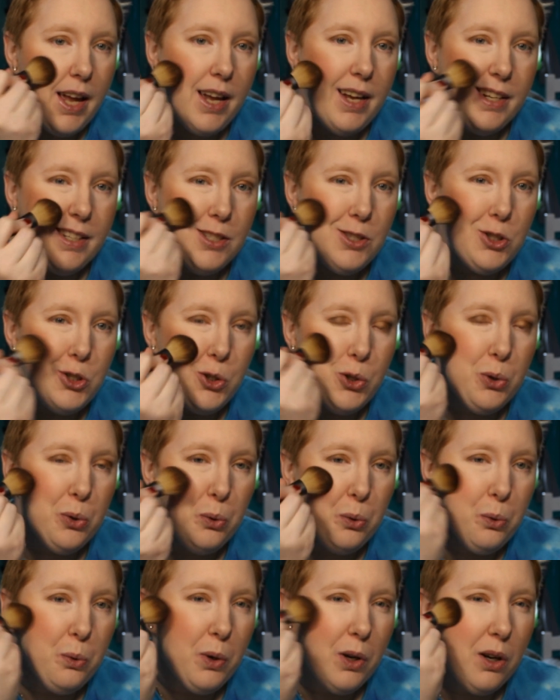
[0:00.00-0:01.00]

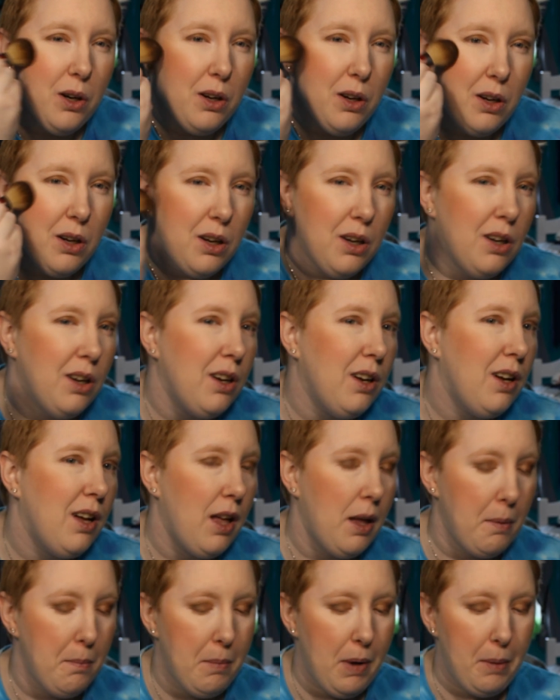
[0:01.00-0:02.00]
into
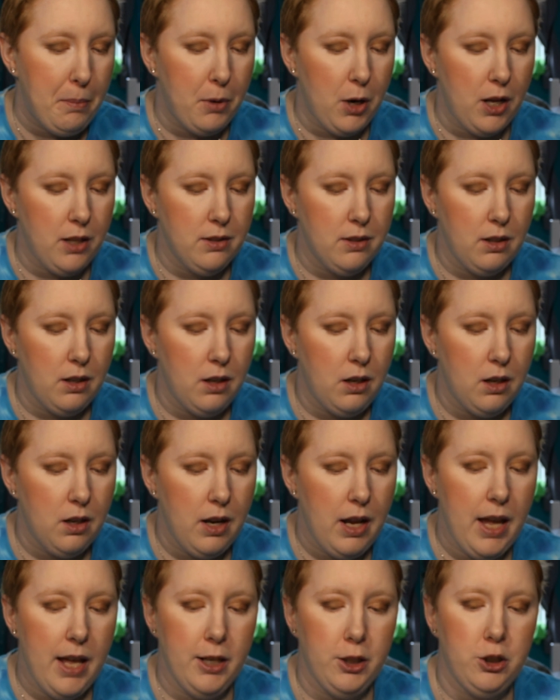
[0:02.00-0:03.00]
my bronzer,
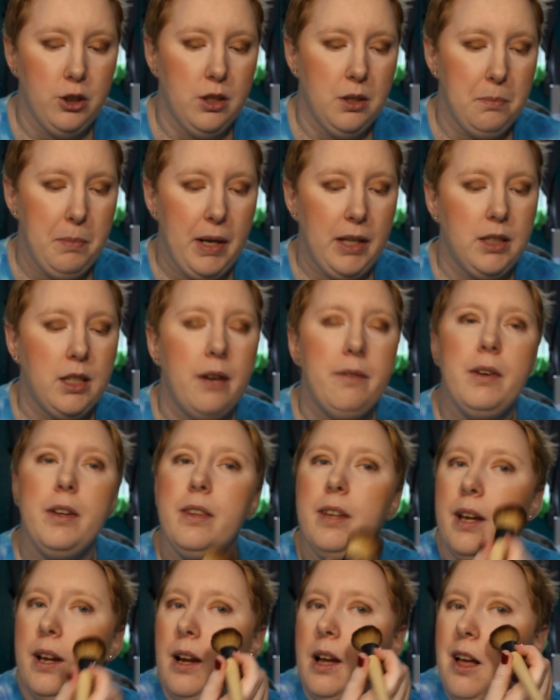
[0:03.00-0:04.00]
and it just makes
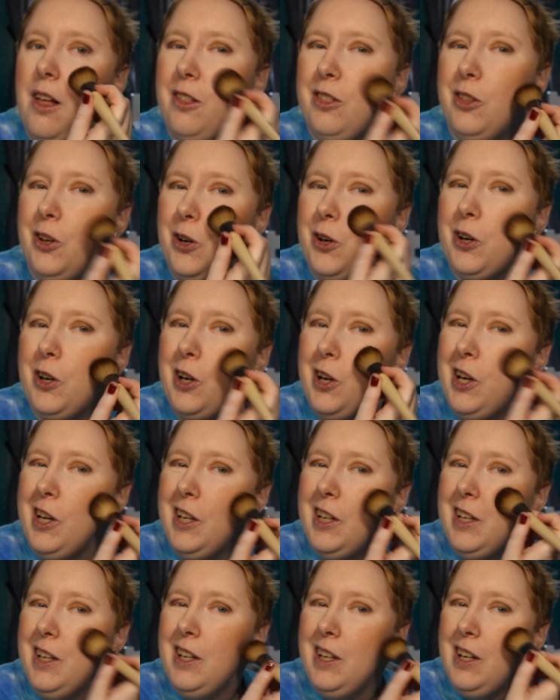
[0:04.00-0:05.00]
everything look
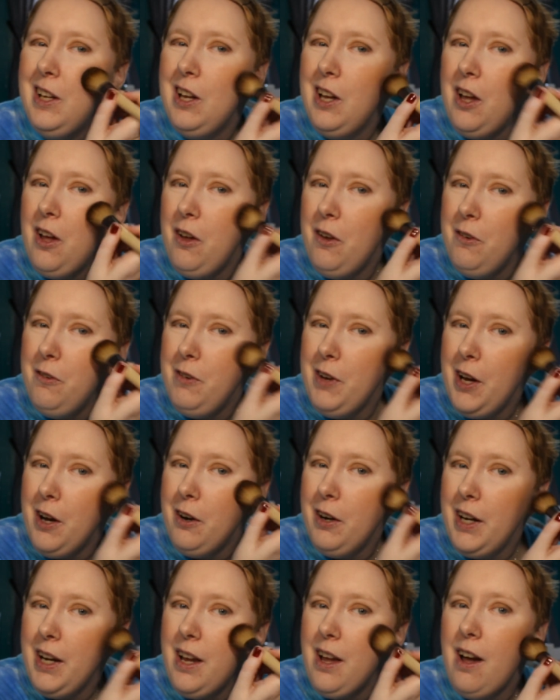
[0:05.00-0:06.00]

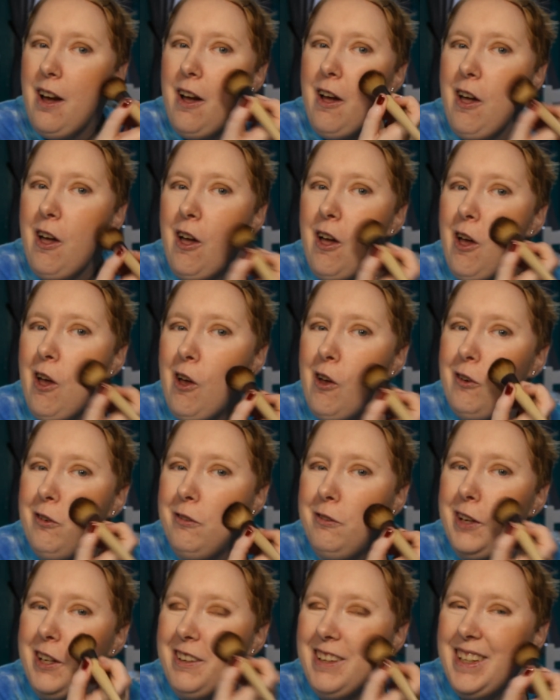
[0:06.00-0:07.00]
very,
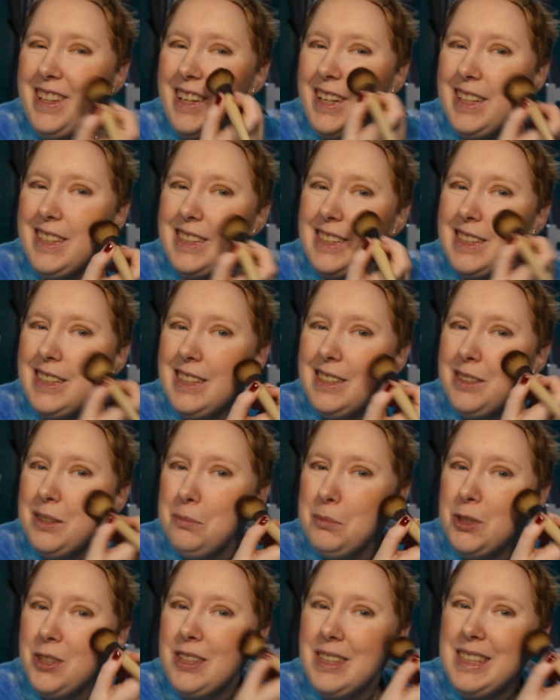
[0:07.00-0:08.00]
very nice.
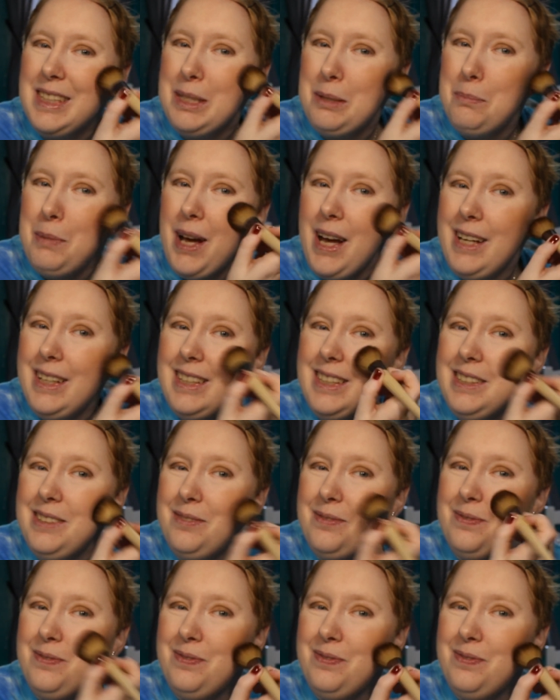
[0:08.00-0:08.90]
So I'm just gonna smile.